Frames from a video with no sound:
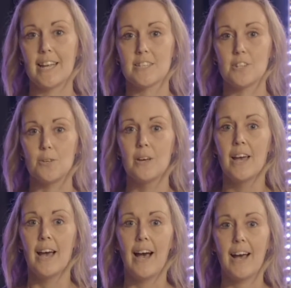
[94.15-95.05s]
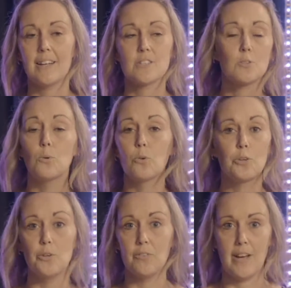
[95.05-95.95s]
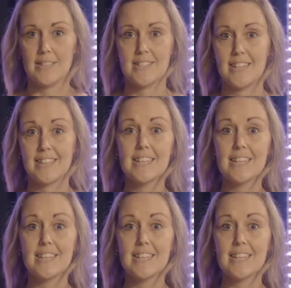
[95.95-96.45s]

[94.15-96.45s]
next to at school or university.